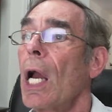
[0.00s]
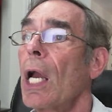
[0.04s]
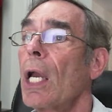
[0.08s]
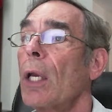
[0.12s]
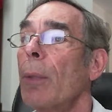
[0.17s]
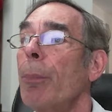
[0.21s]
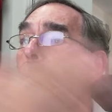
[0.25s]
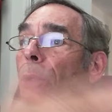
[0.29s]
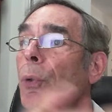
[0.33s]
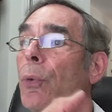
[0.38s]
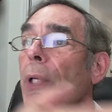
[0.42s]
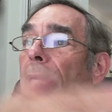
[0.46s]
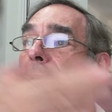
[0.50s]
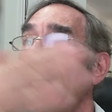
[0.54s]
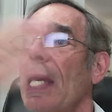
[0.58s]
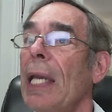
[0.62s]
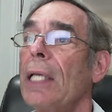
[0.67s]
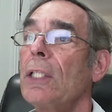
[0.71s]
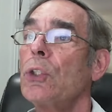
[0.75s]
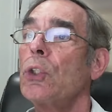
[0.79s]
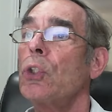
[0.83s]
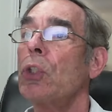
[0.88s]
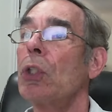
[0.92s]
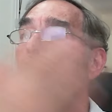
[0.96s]

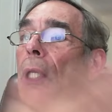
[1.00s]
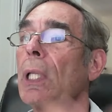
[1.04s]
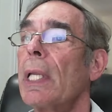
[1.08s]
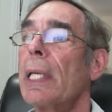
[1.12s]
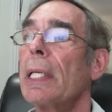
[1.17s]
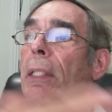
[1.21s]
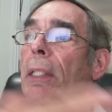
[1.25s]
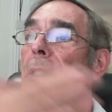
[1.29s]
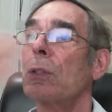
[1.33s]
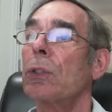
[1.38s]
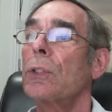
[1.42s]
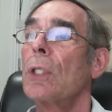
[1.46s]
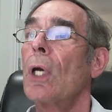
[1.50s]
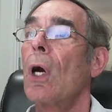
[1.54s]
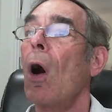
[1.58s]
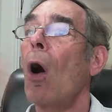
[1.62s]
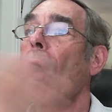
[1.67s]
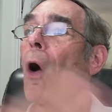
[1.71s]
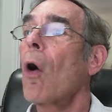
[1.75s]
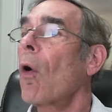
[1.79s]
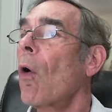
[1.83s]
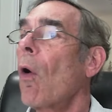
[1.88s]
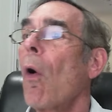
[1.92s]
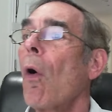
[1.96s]
communication links
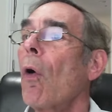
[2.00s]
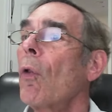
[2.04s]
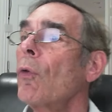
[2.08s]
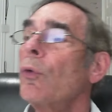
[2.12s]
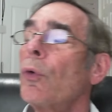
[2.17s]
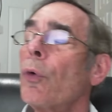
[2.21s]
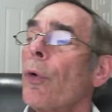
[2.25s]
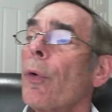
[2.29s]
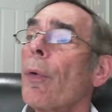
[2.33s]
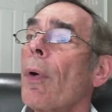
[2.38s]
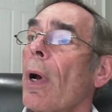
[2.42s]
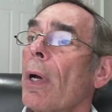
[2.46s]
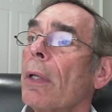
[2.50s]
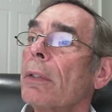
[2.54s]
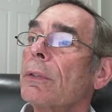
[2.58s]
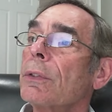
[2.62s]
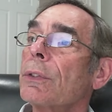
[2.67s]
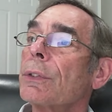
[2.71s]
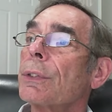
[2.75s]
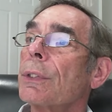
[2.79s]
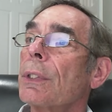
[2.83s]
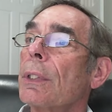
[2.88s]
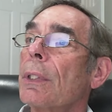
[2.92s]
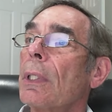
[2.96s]
are all
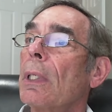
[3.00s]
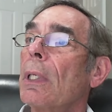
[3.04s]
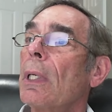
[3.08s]
neurons.